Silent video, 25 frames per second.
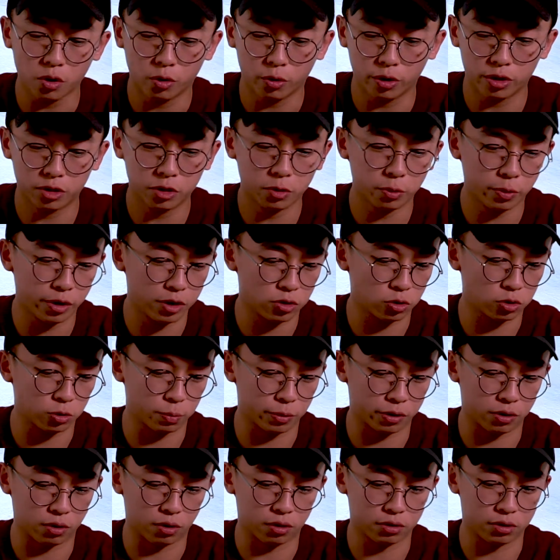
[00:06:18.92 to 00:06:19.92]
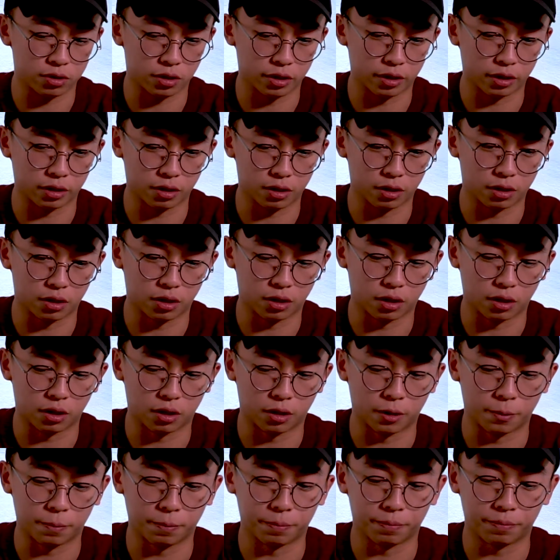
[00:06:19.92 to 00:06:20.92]
Reason why is also because like
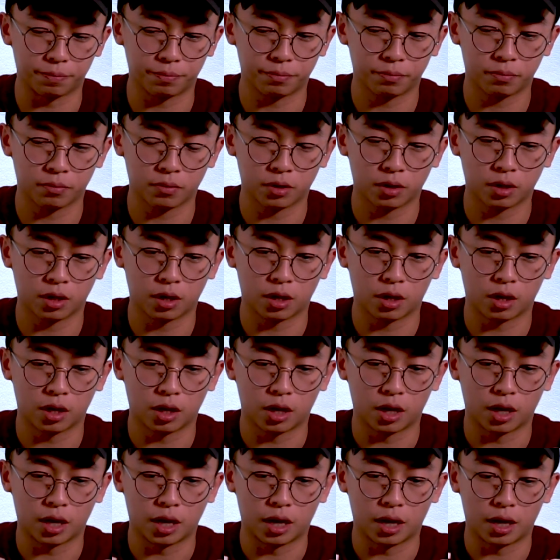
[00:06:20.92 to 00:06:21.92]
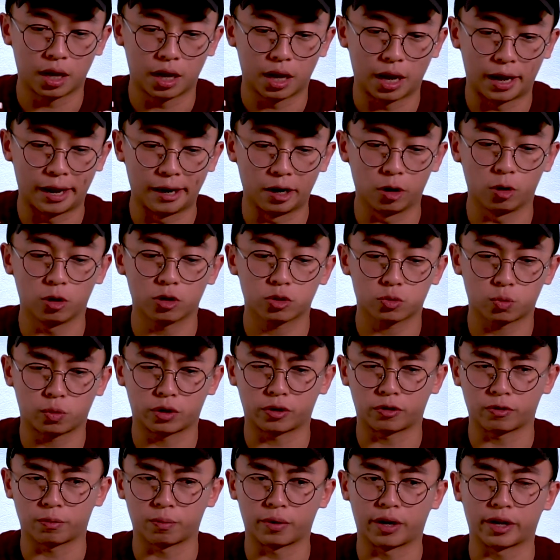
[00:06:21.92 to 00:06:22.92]
I lost
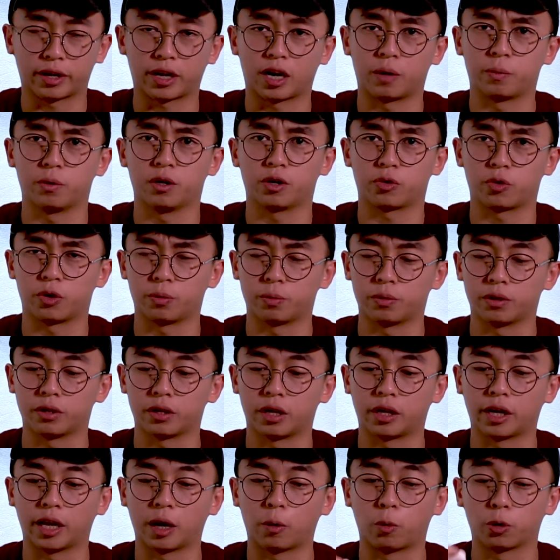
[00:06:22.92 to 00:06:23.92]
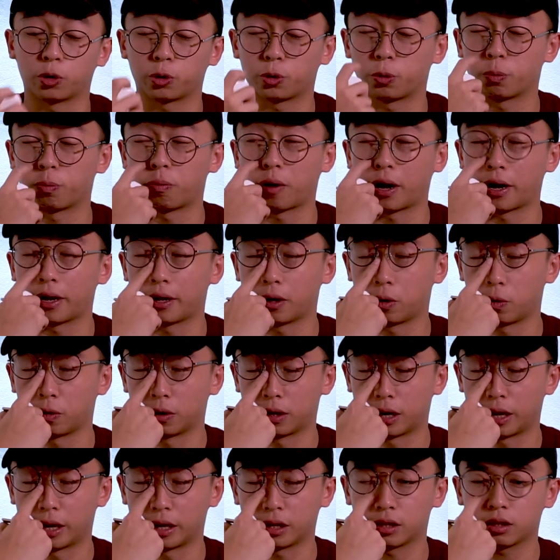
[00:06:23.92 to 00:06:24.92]
one of my camera equipment and then I wanted to buy it
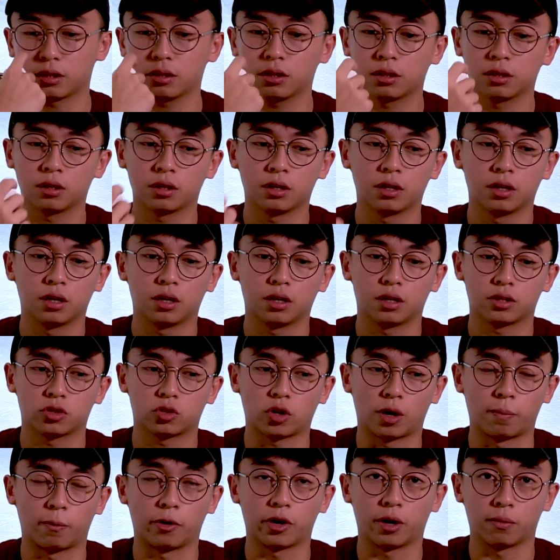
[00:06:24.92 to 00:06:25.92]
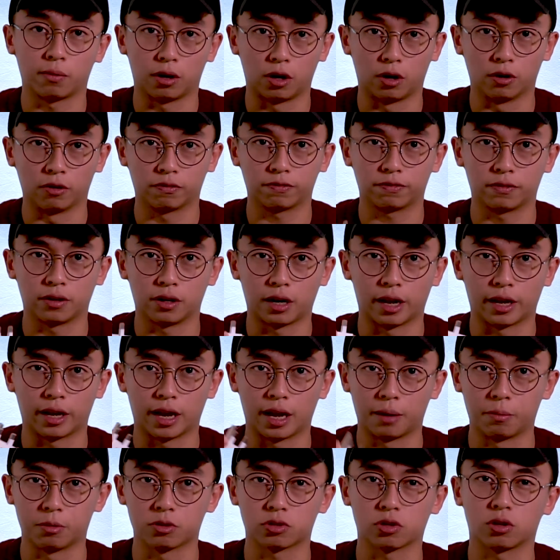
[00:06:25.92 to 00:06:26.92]
online, so I bought it off
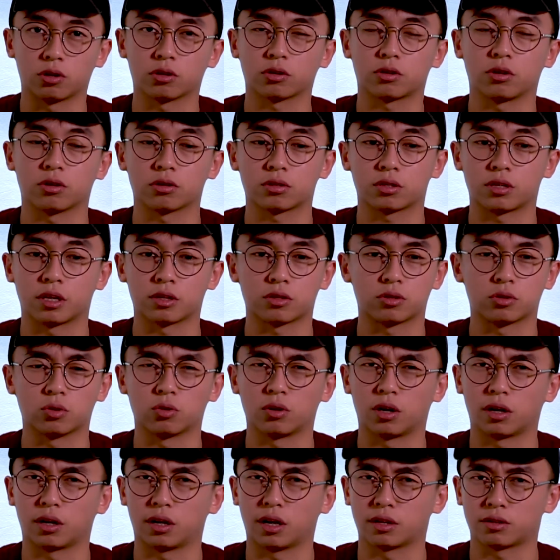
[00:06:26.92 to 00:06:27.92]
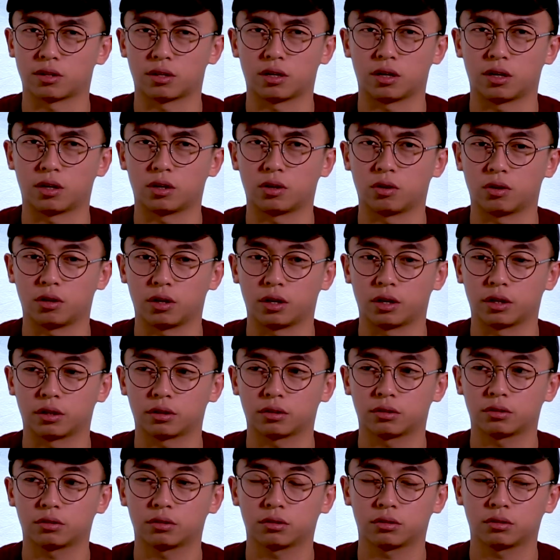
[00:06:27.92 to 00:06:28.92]
like Amazon because there's no like Lazada or like,
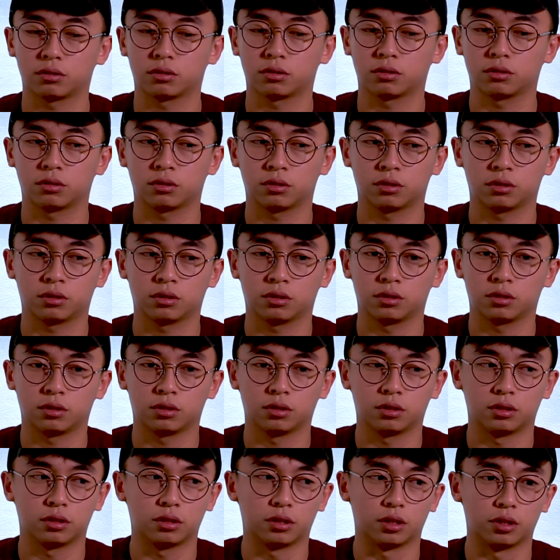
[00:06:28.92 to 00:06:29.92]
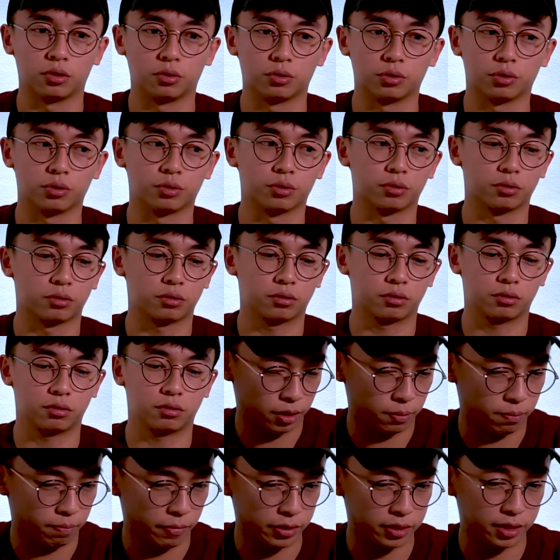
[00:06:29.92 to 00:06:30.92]
I don't know.
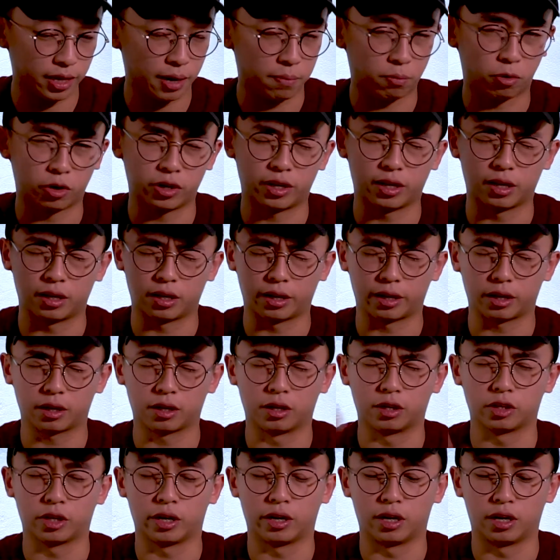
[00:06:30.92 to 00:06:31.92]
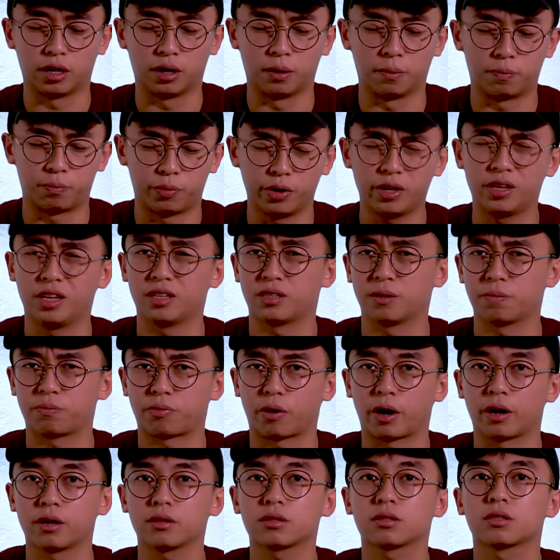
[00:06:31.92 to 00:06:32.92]
Basically, I bought it at like a pretty decent
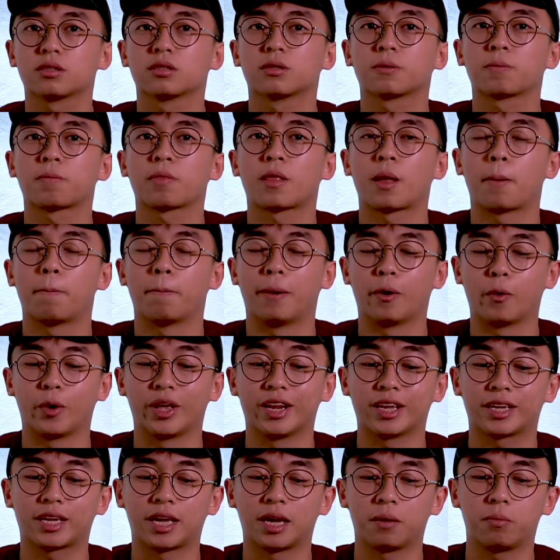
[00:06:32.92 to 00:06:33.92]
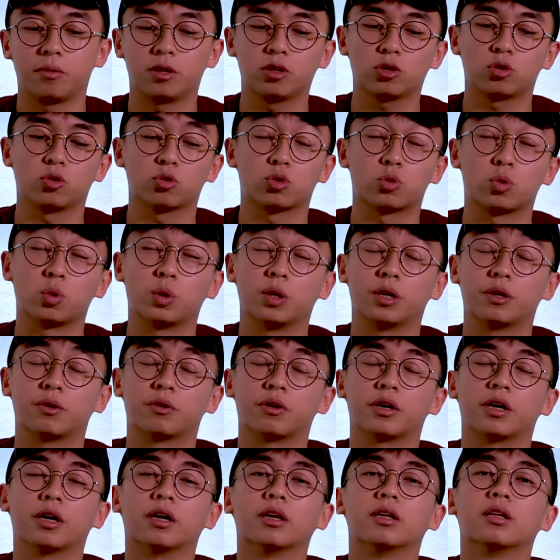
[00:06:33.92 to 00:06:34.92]
price, but when it came into Sweden,
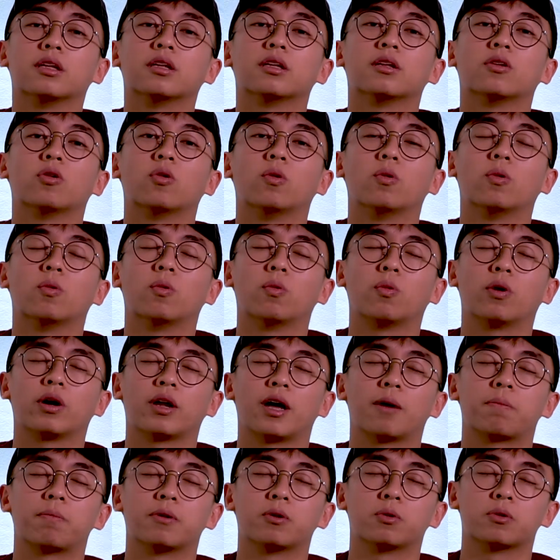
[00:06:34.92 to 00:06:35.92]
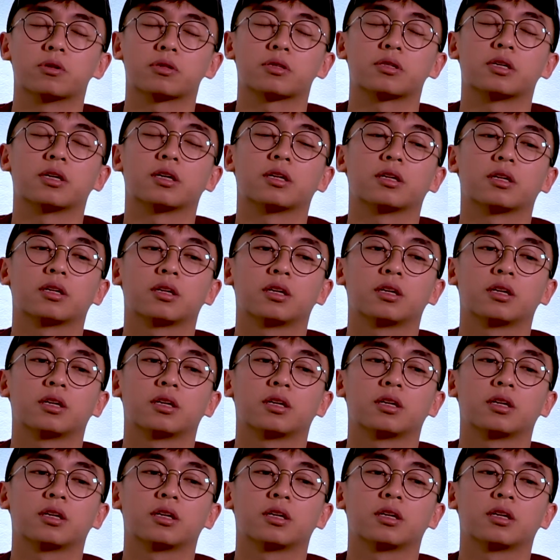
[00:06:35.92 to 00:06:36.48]
right, what happened was that